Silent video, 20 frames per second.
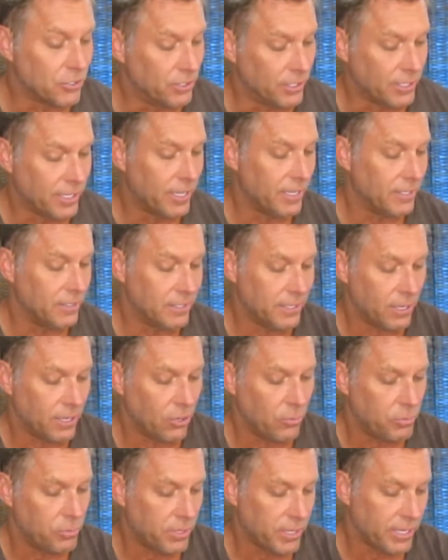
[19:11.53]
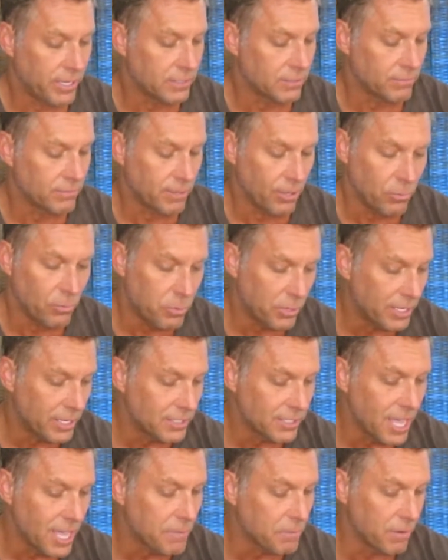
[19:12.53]
And again, I hope you guys I hope you
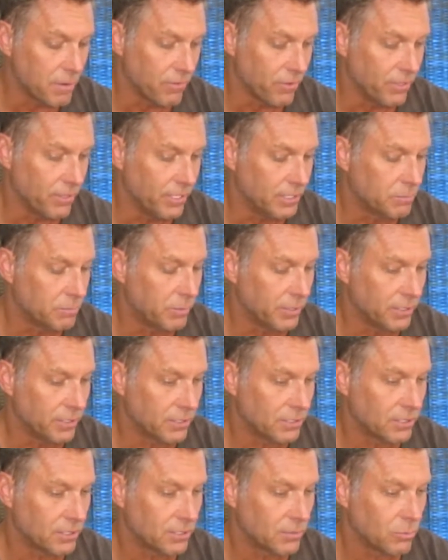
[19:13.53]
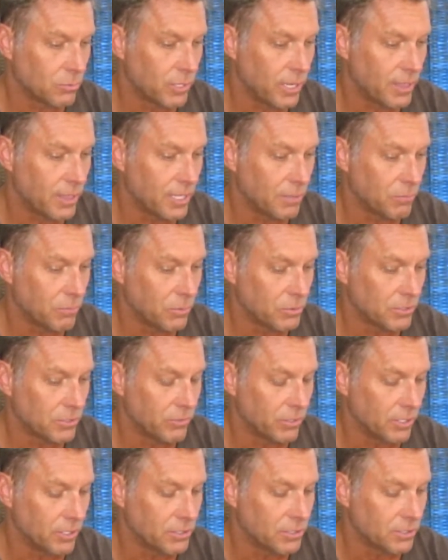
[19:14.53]
guys like me for this because this is what I think most of
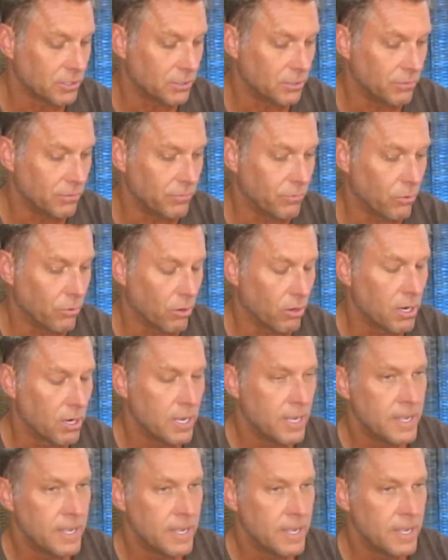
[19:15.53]
you listen to for